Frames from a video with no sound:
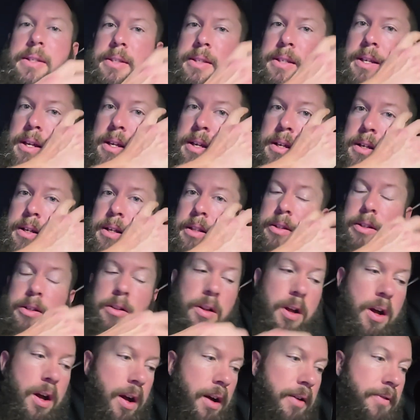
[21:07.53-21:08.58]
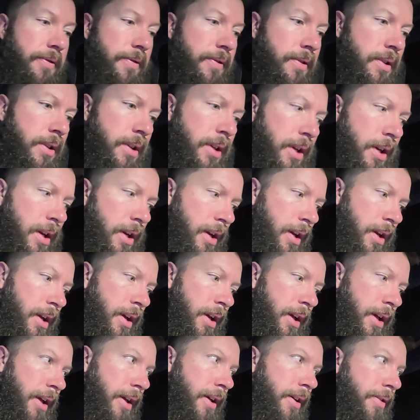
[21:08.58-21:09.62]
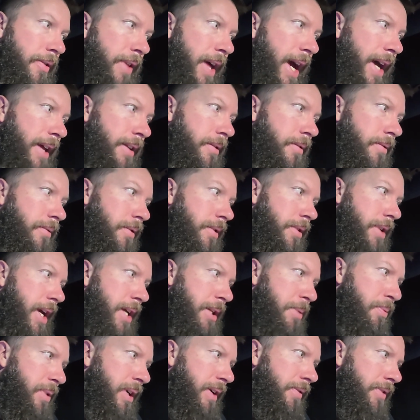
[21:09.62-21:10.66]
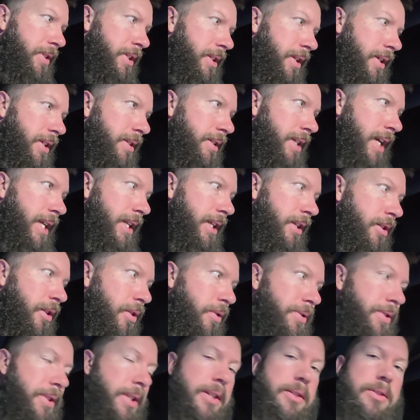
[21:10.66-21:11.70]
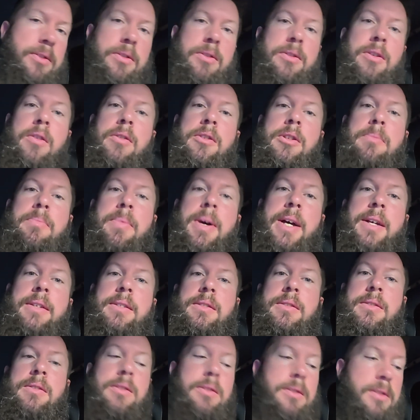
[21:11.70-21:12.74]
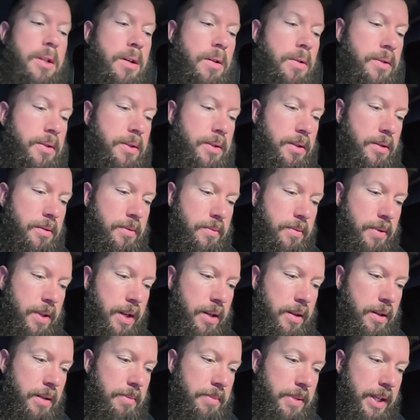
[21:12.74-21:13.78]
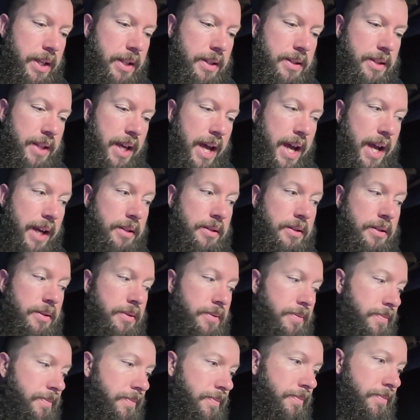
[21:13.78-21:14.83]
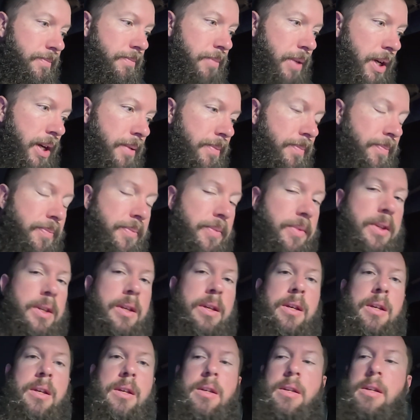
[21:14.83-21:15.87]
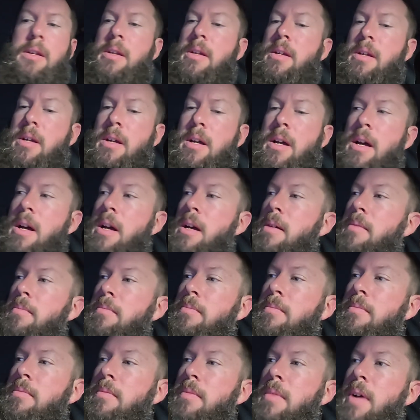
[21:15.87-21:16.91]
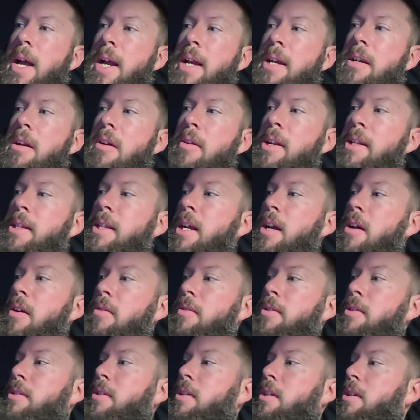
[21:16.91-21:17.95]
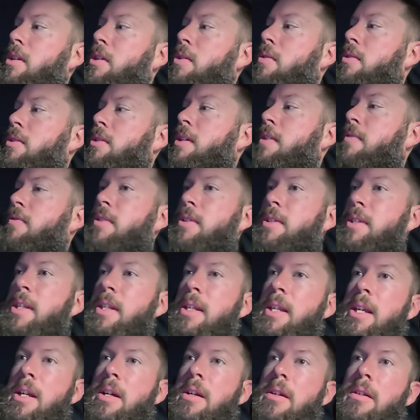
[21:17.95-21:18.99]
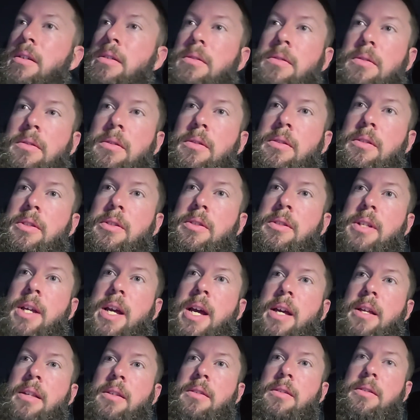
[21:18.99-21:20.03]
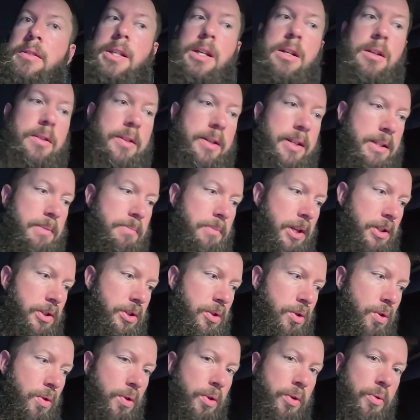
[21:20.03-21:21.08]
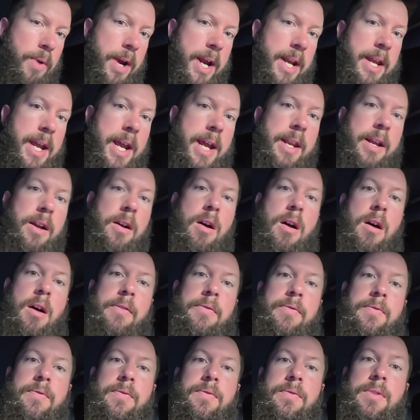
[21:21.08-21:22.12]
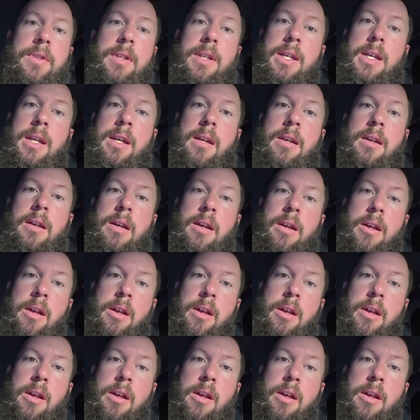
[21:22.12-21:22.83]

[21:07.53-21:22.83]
is a little off. That, and as previously stated, those sensors aren't the best, so it's not going to be exact. But I can already tell there's a huge difference in here. There's not nearly as much cold radiating off the